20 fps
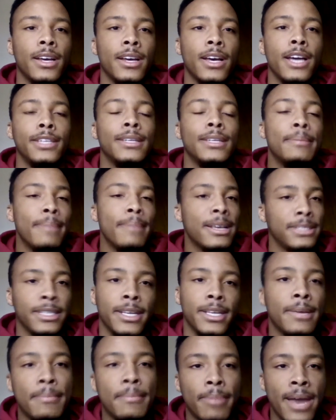a domestic
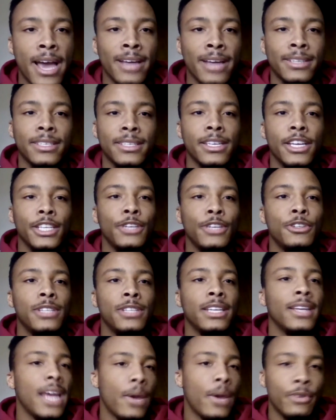impact
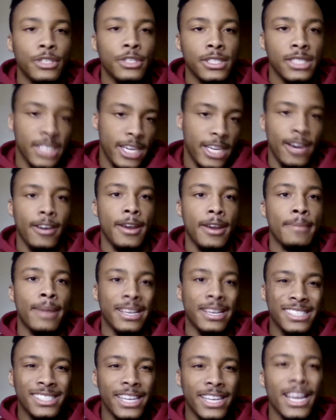using languages here in
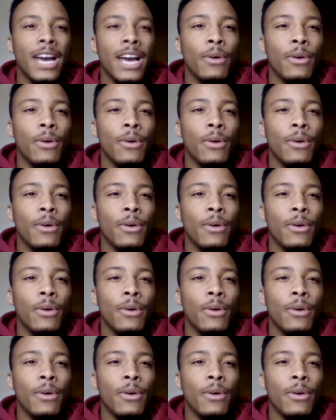my state.